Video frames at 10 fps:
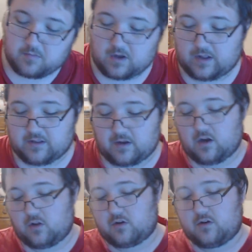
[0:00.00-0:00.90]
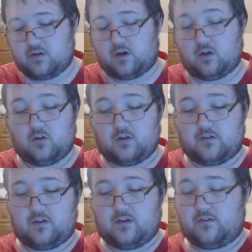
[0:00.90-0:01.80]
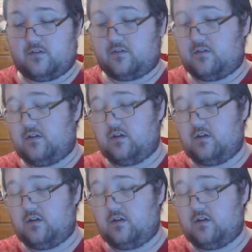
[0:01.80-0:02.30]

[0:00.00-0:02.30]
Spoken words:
But I like the color. The color looks nice.